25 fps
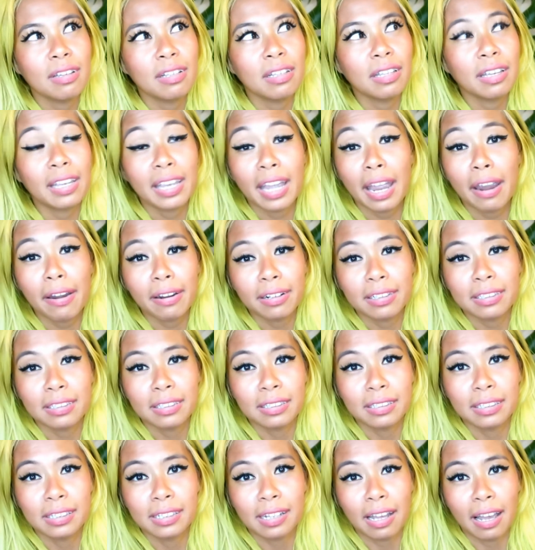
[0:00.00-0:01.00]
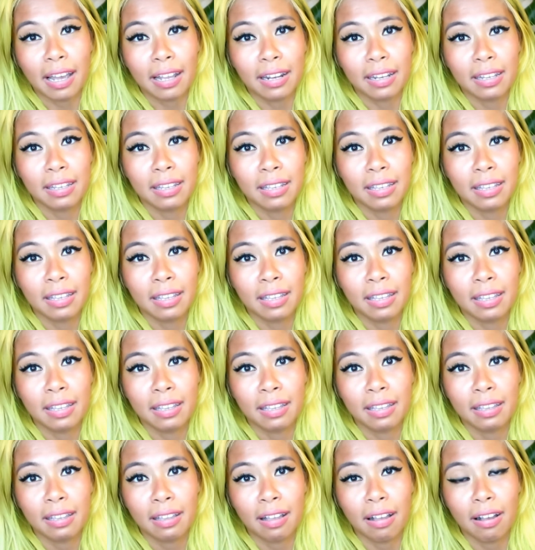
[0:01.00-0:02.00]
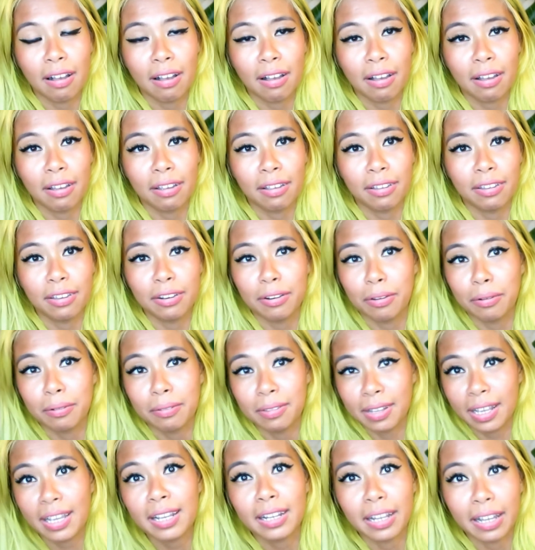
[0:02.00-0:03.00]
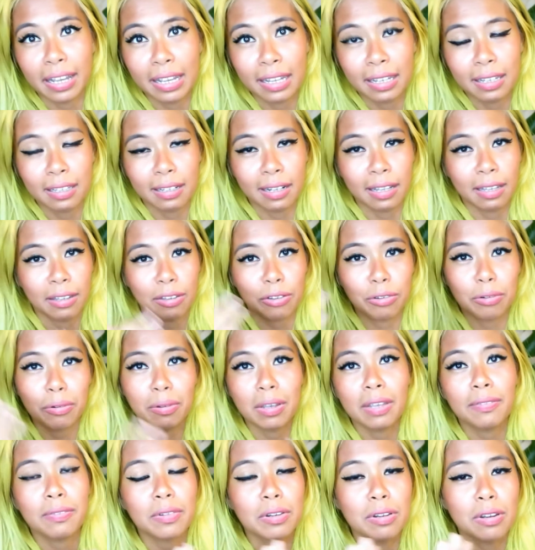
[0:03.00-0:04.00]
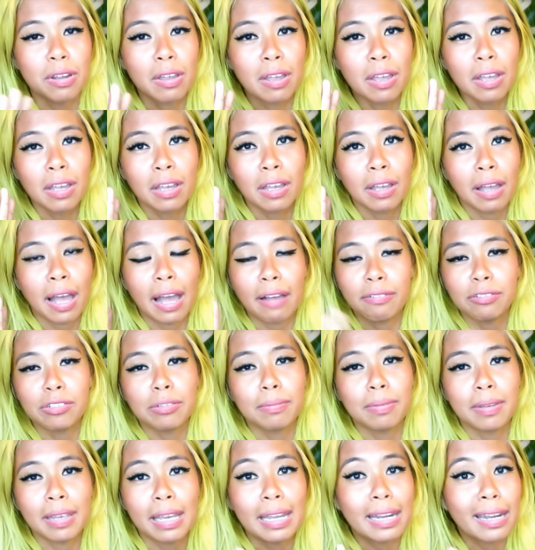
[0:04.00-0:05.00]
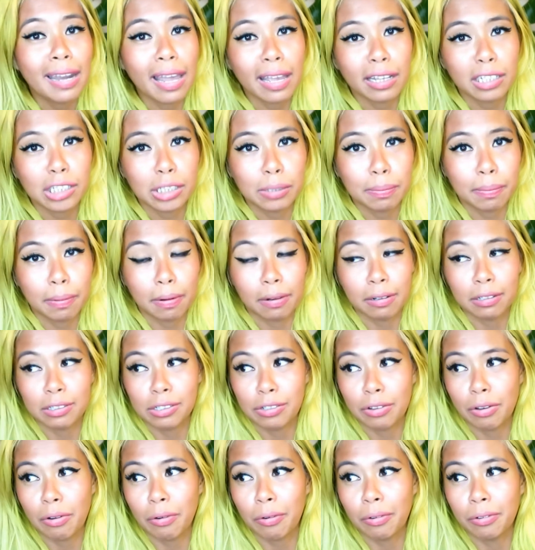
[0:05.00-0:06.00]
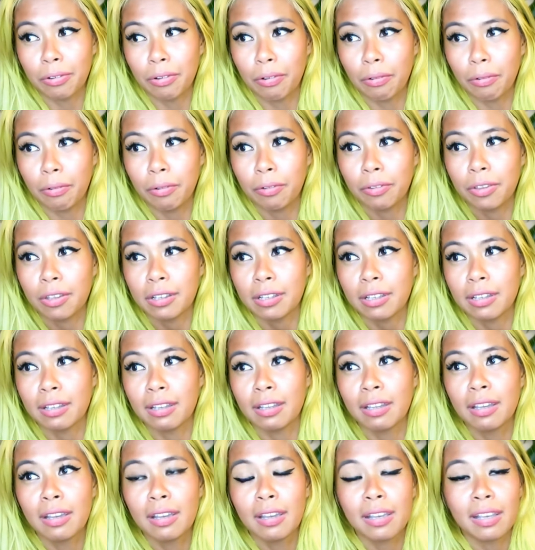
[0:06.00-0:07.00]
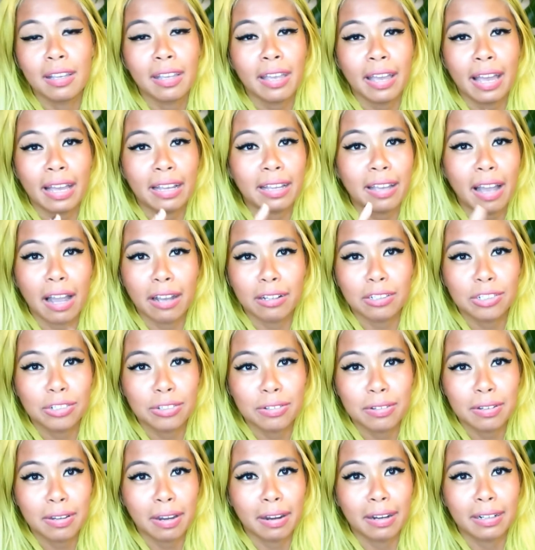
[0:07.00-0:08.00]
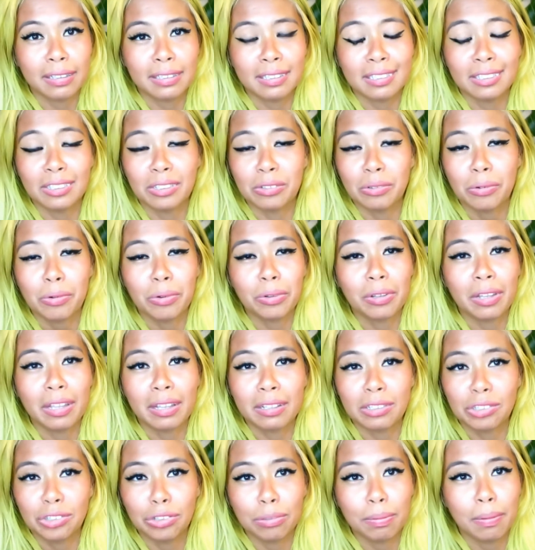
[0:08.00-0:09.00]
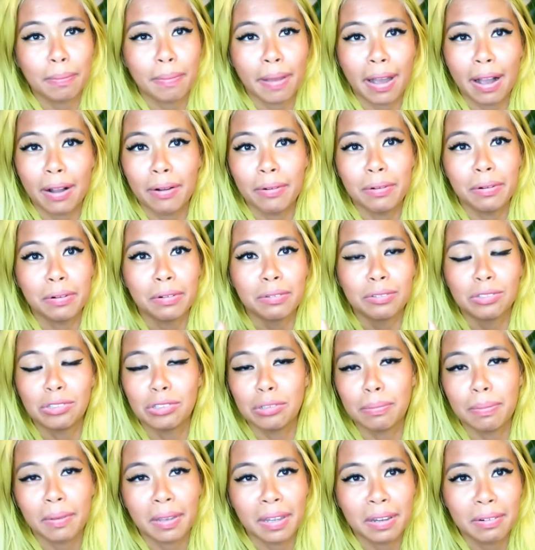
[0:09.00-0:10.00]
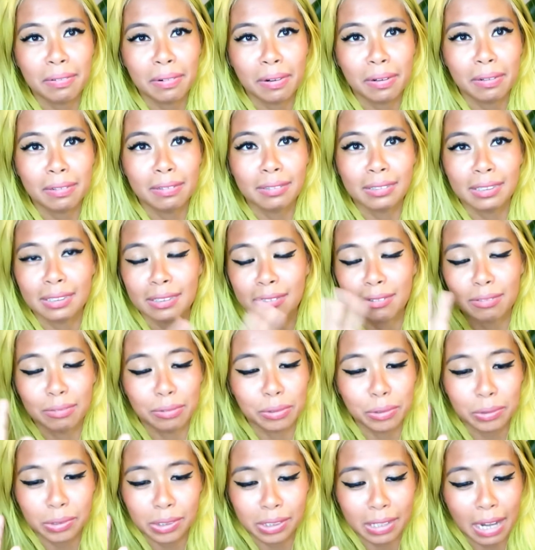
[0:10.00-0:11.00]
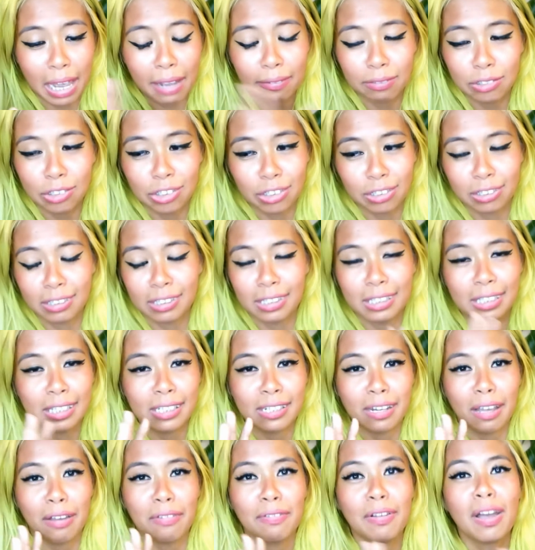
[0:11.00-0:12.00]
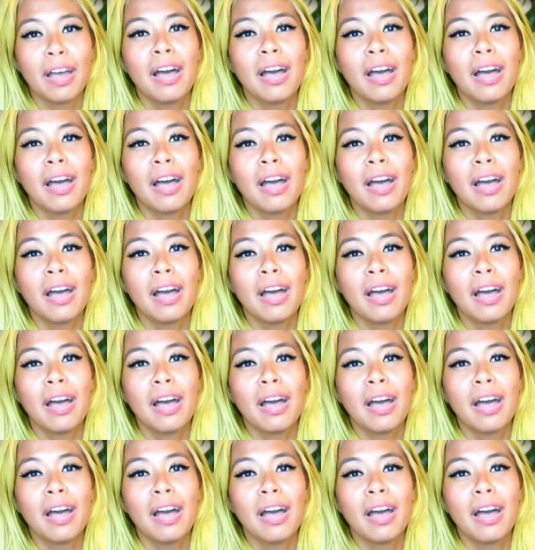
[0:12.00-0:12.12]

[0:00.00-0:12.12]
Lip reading: characters that they like you don't even have to be an expert on all the cartoon characters or the superheroes and who's in Avengers and stuff,